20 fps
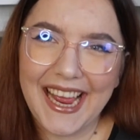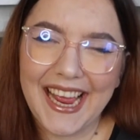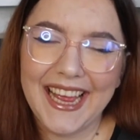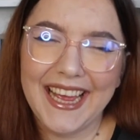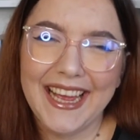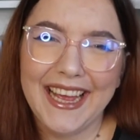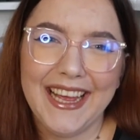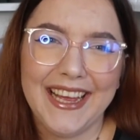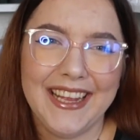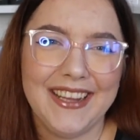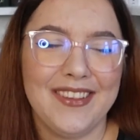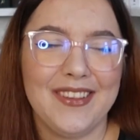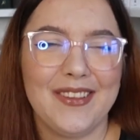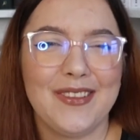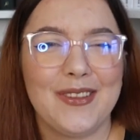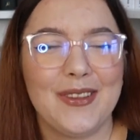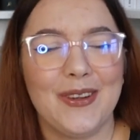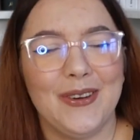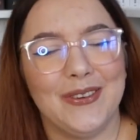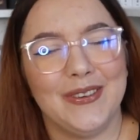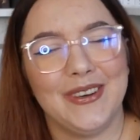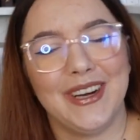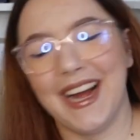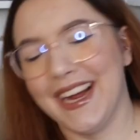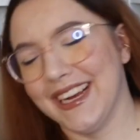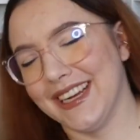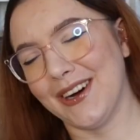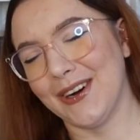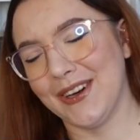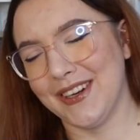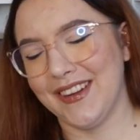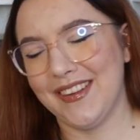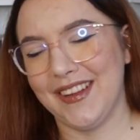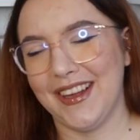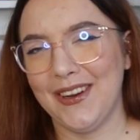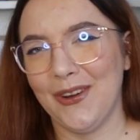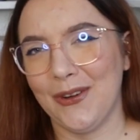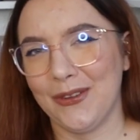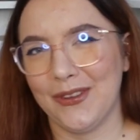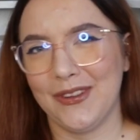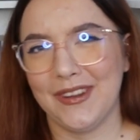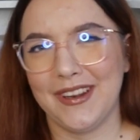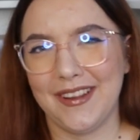and so I also